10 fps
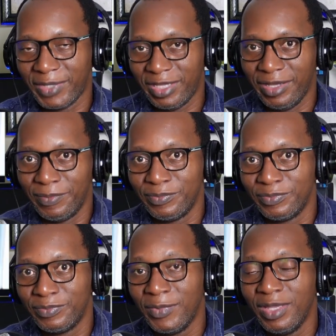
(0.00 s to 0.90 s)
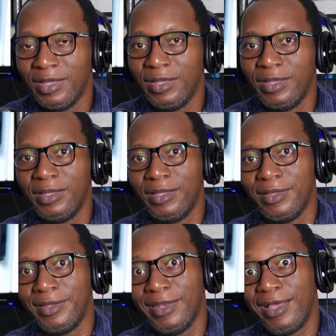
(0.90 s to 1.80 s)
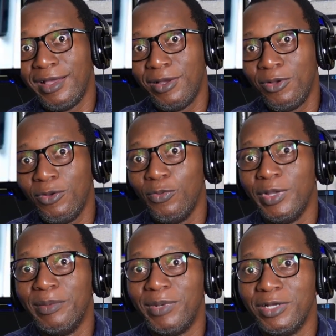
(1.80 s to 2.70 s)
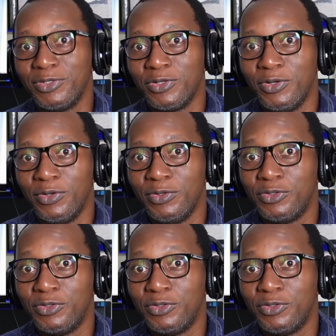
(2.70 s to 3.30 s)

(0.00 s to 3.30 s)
Okay, now we're about to go